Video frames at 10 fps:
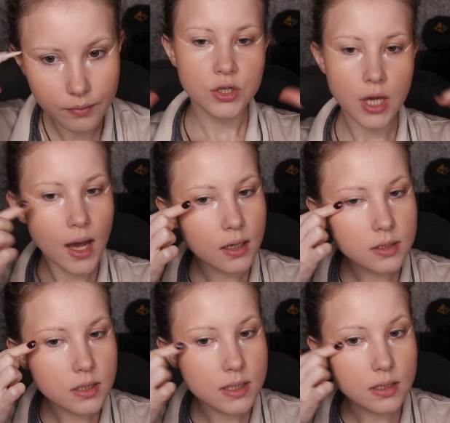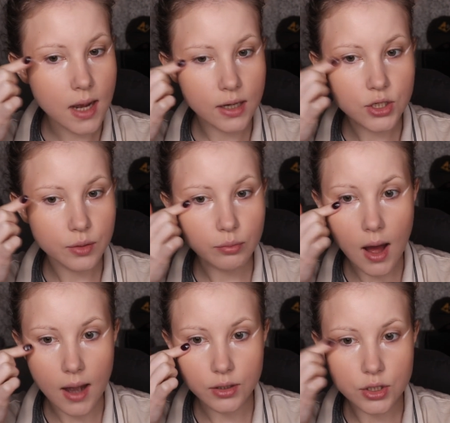She has snatched
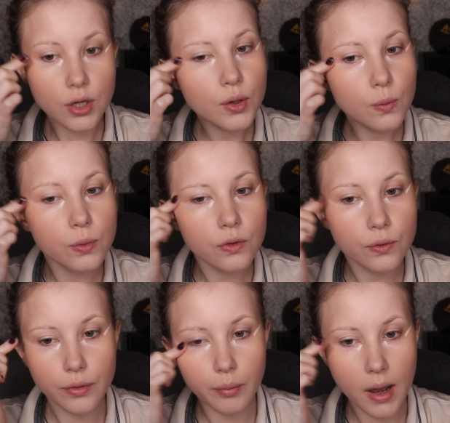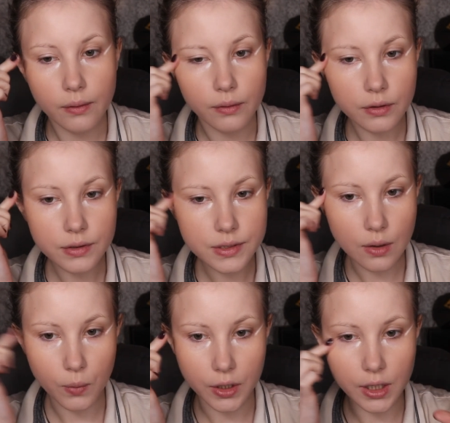complexion with all the powders.
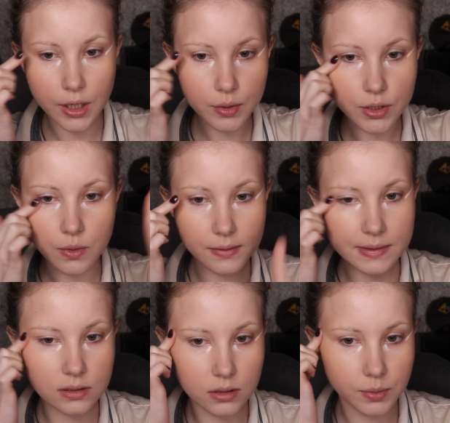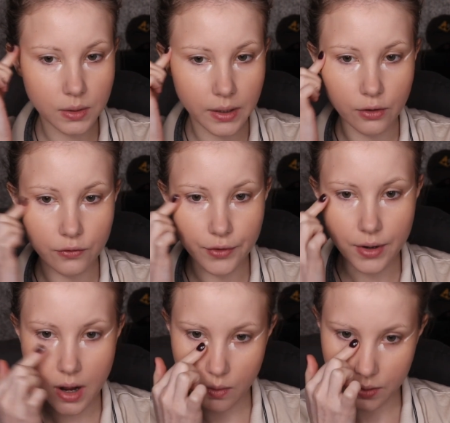We're going to be doing this a little bit later. For
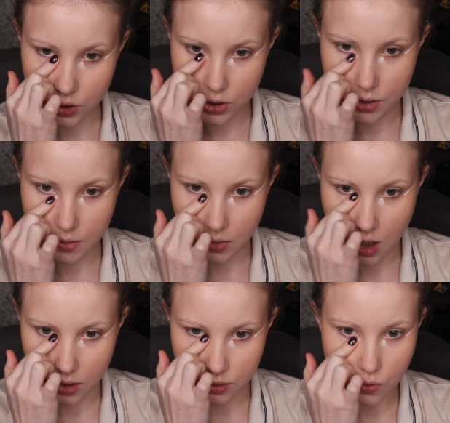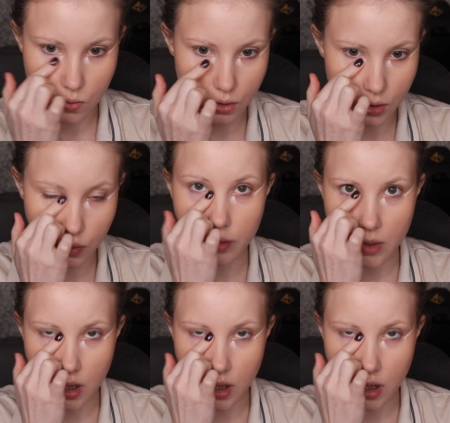now, it's just some contour, cream